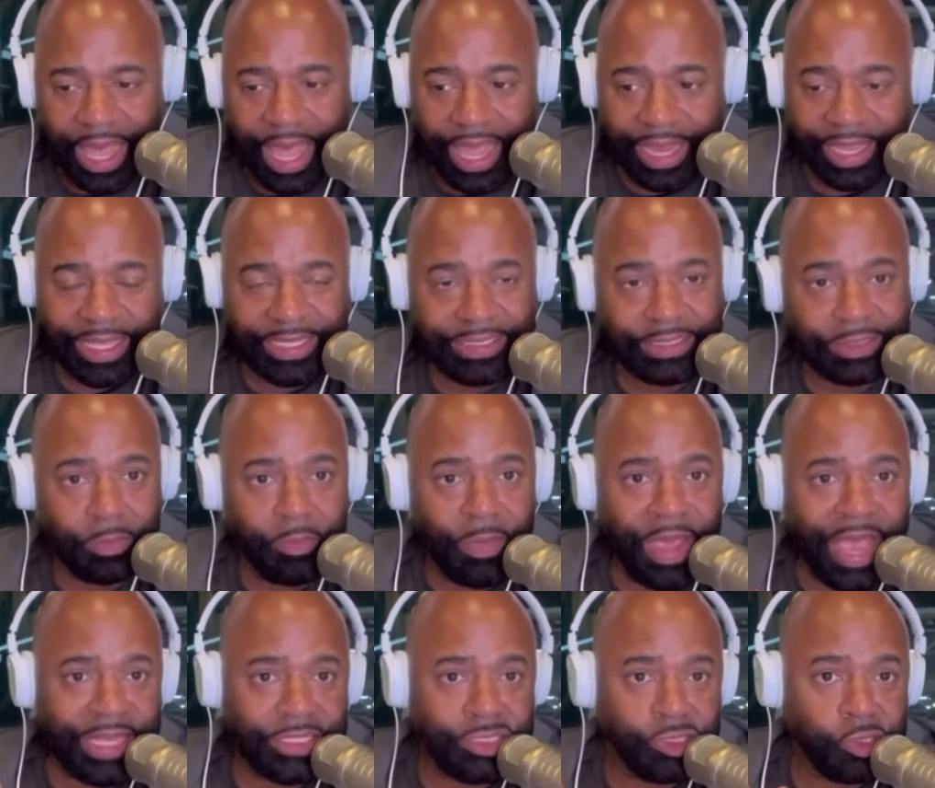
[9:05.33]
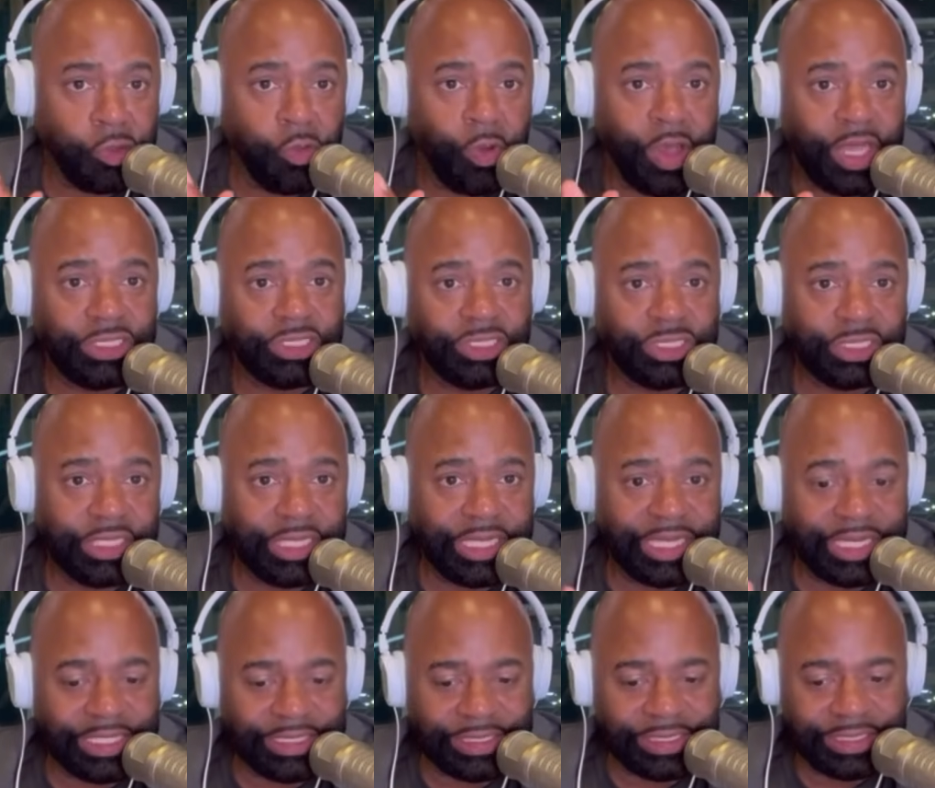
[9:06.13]
I guess the magic
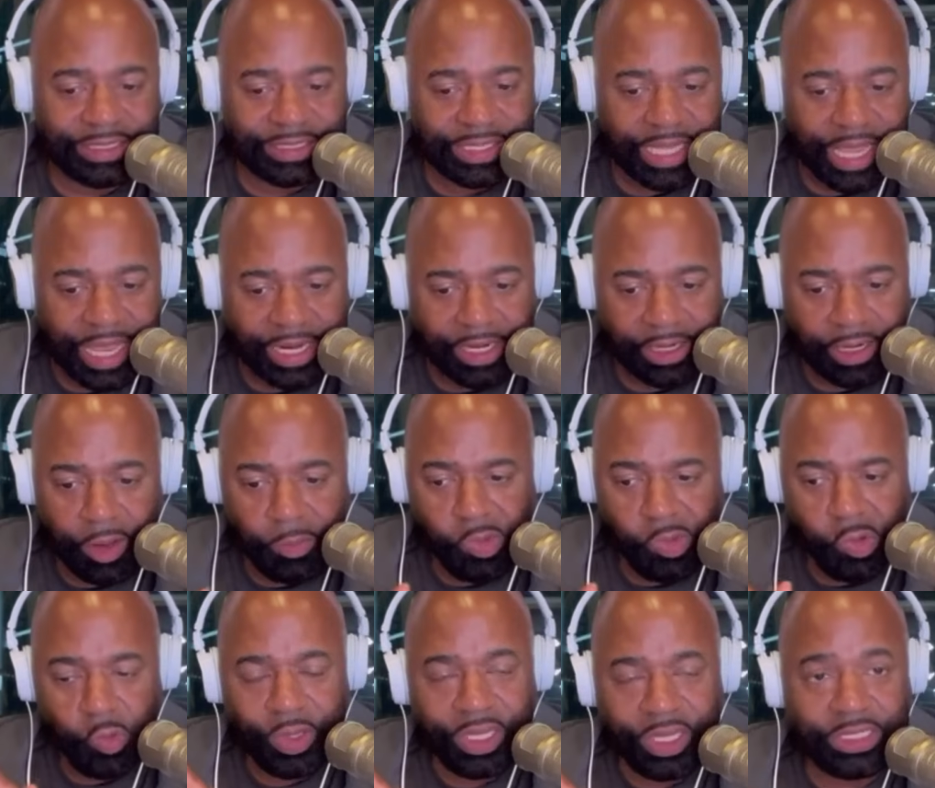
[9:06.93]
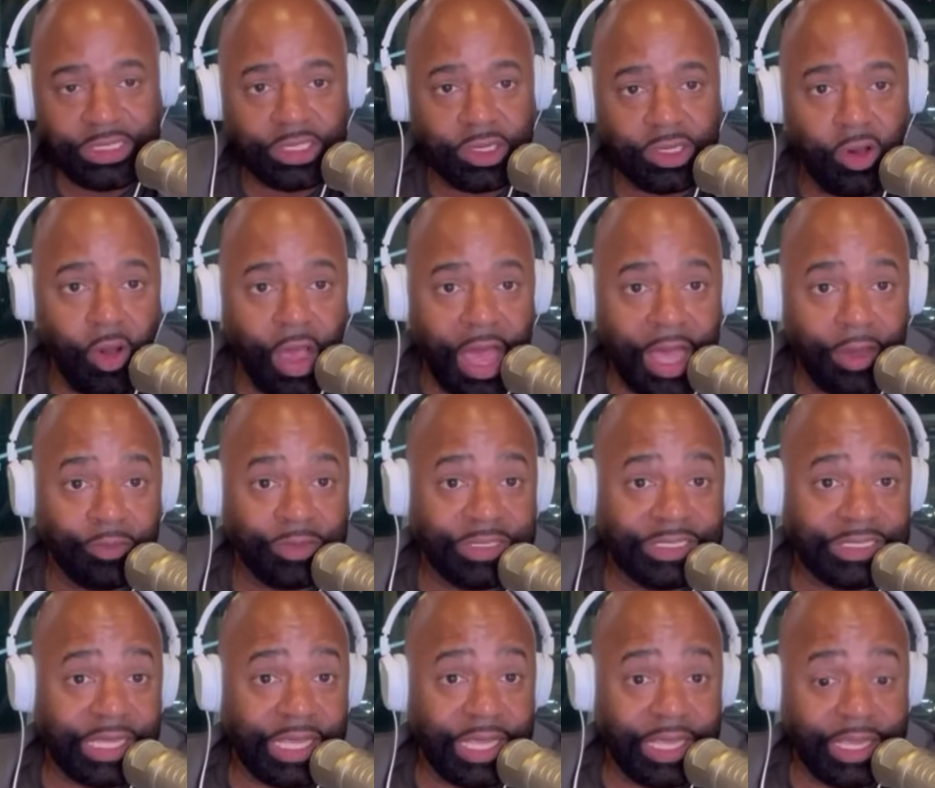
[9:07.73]
question is that a couple of weeks ago I
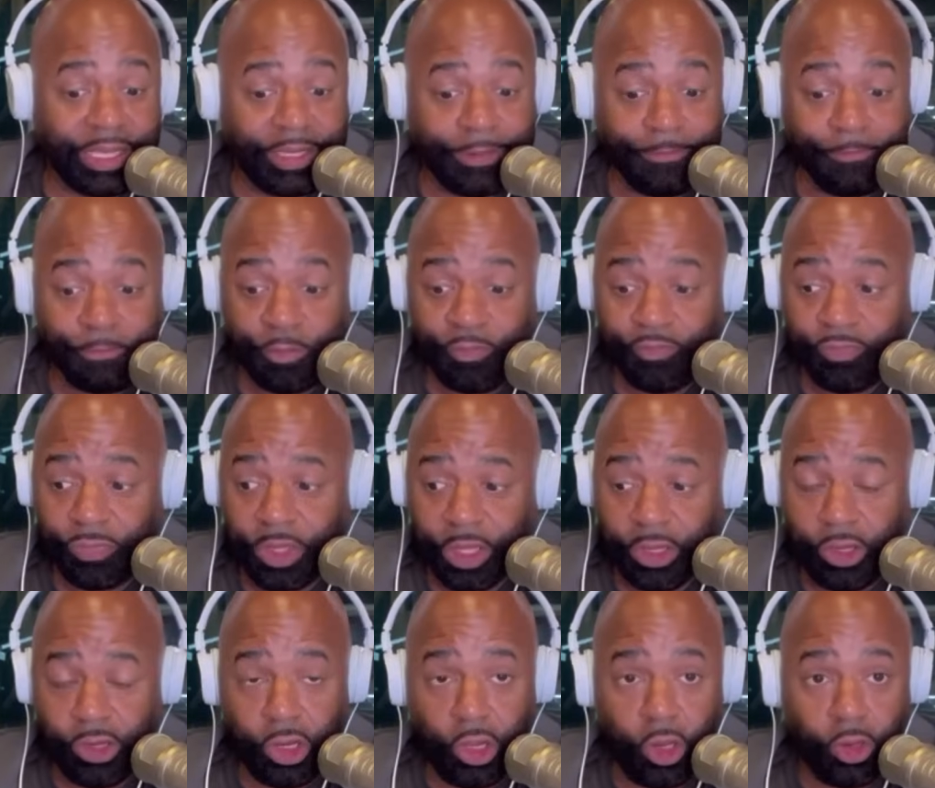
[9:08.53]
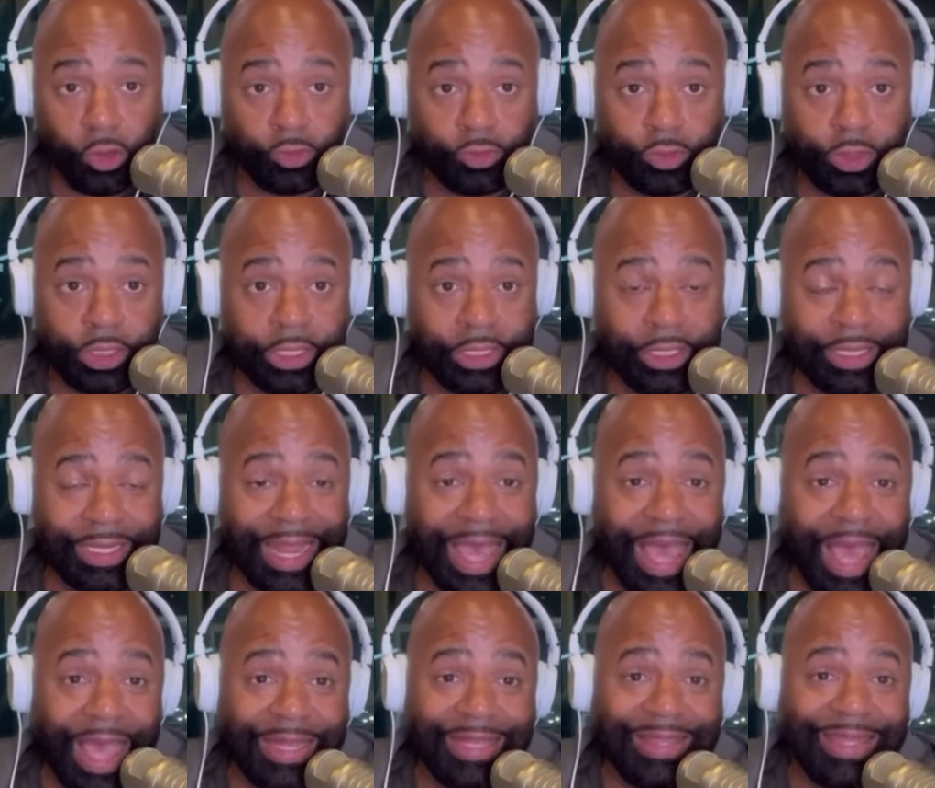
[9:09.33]
was saying,
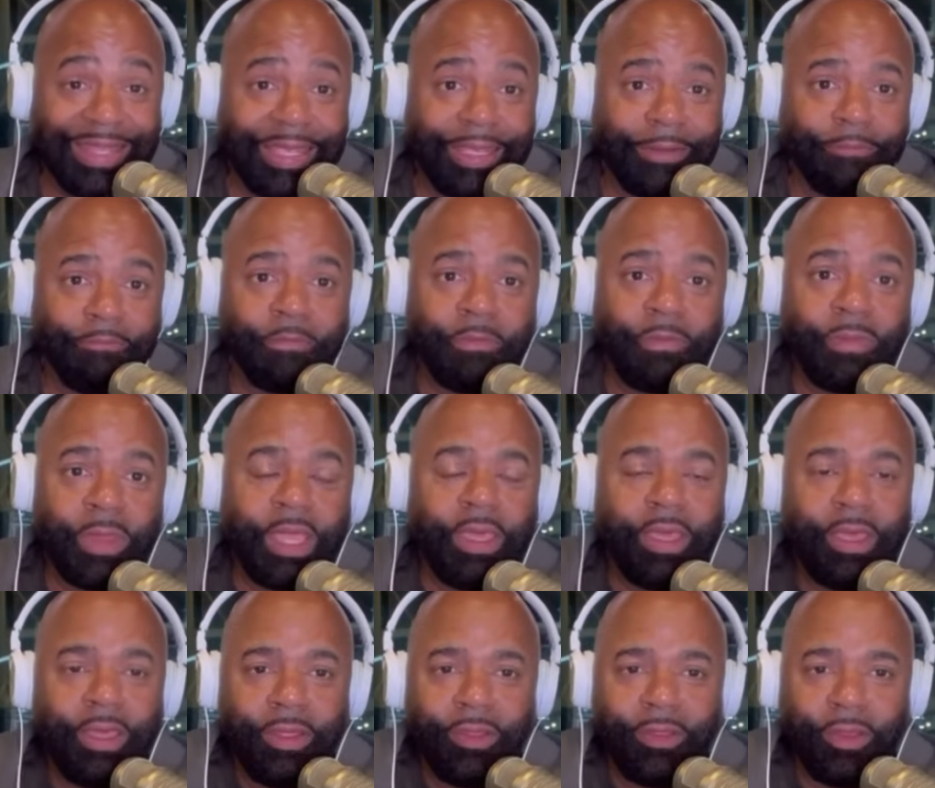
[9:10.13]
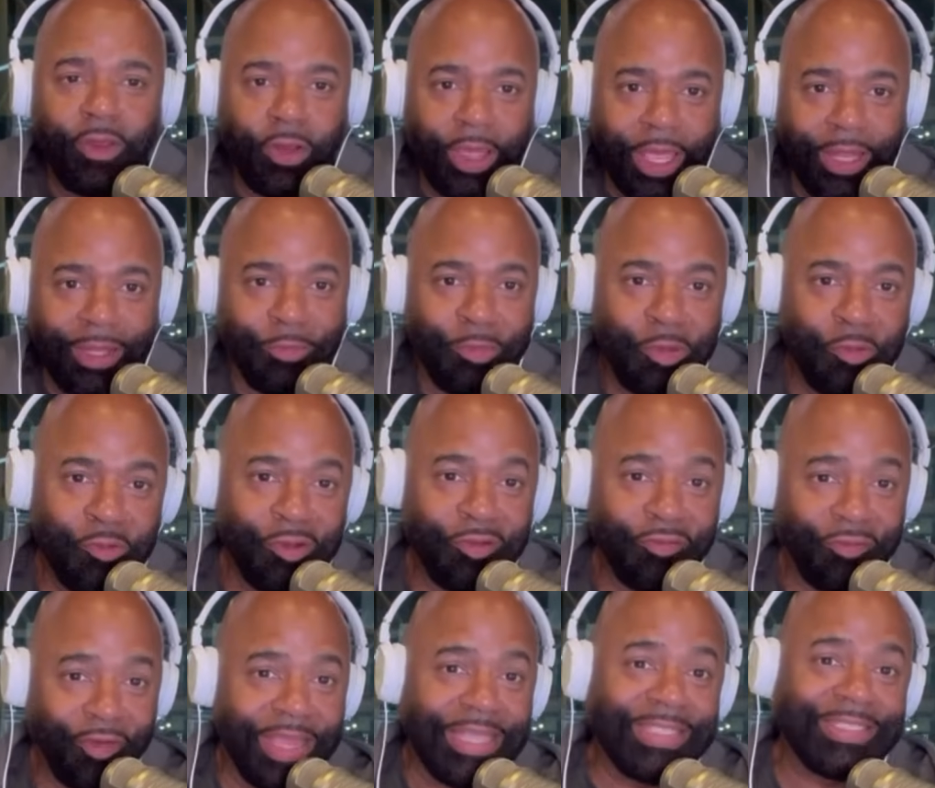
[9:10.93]
not that okay, let me
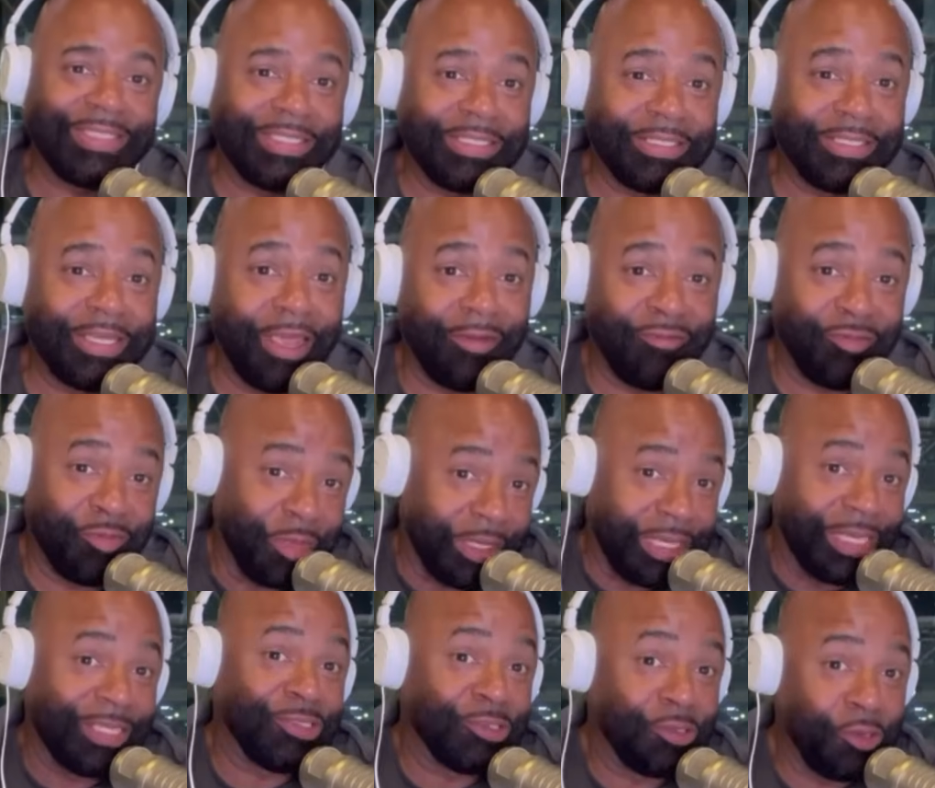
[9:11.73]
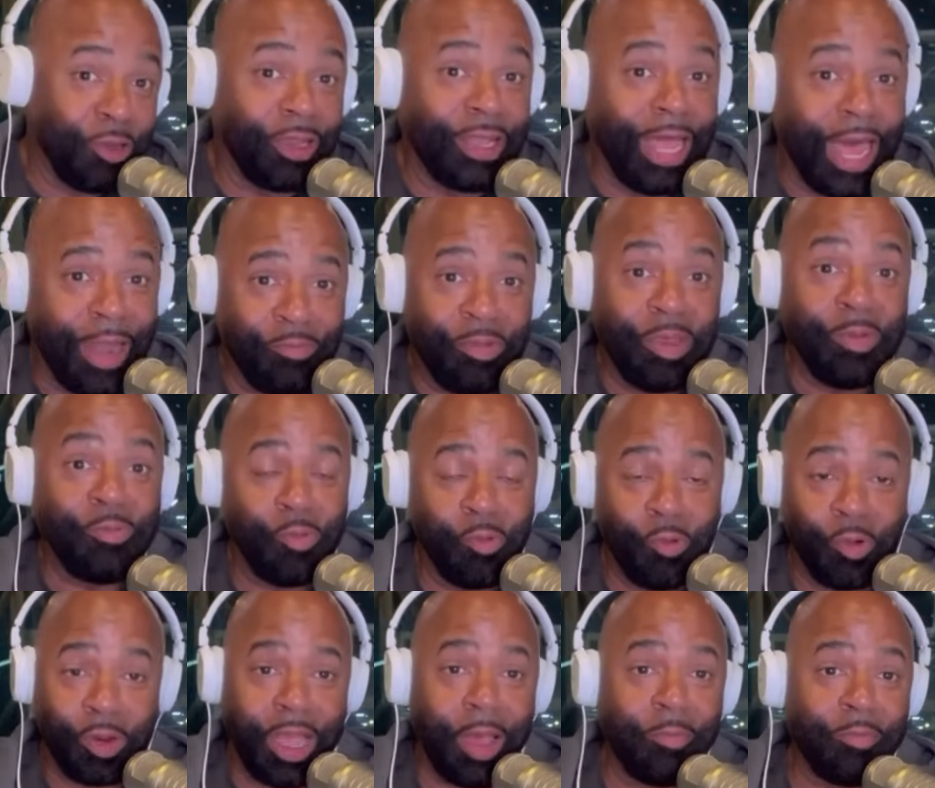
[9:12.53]
rephrase this, David, because, a lot of
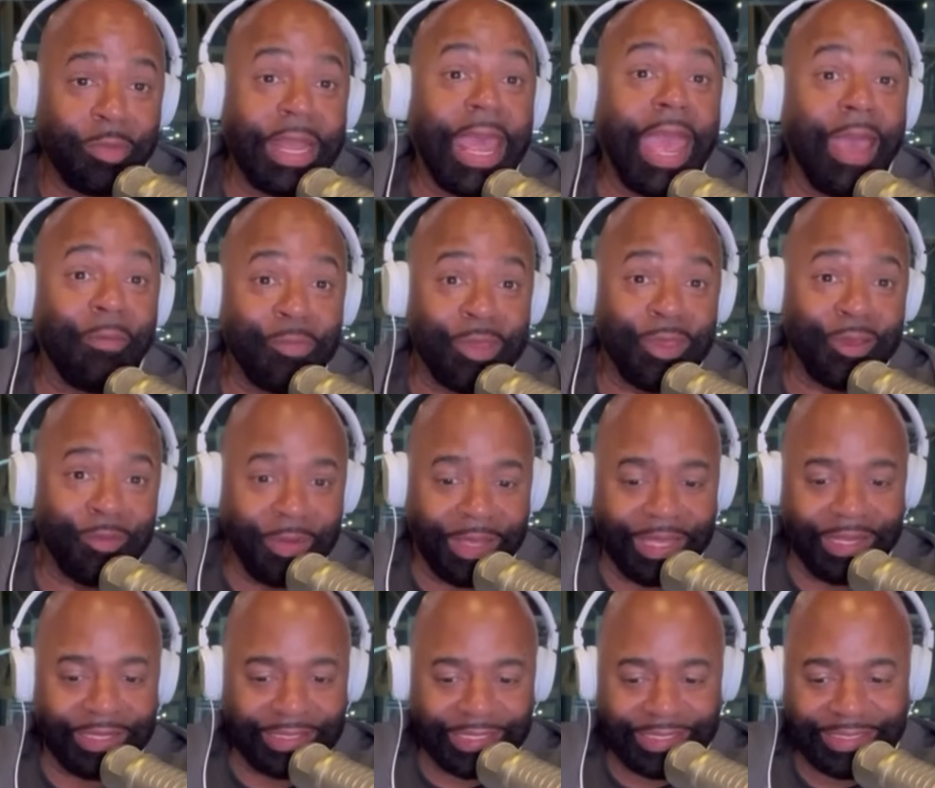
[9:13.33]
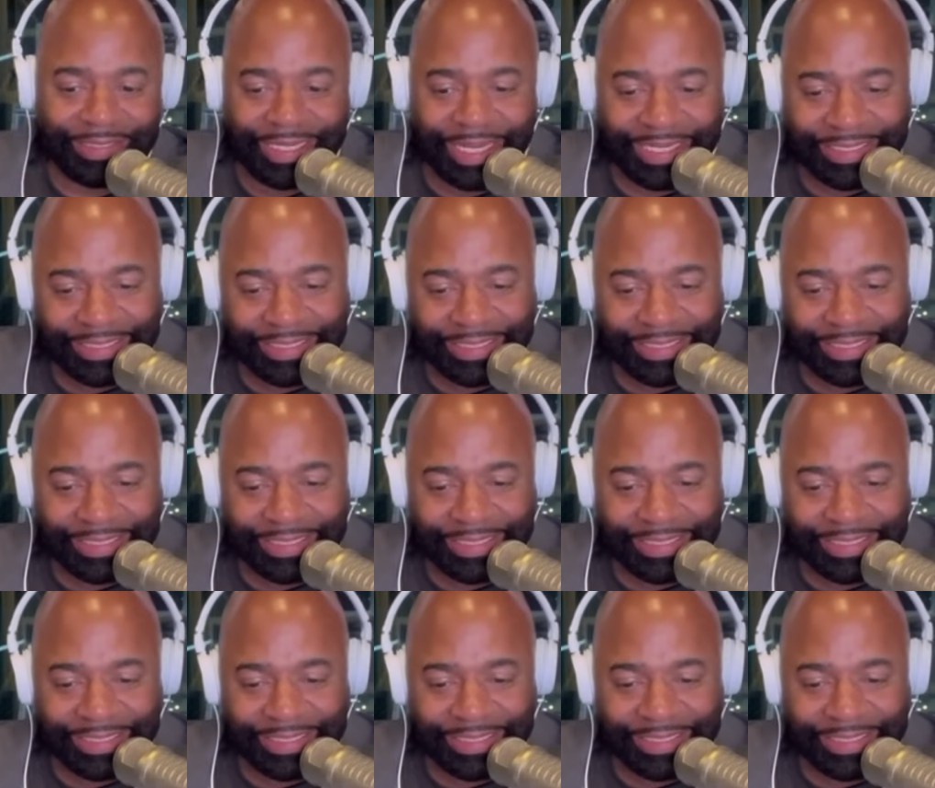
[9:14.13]
people were coming at me about this.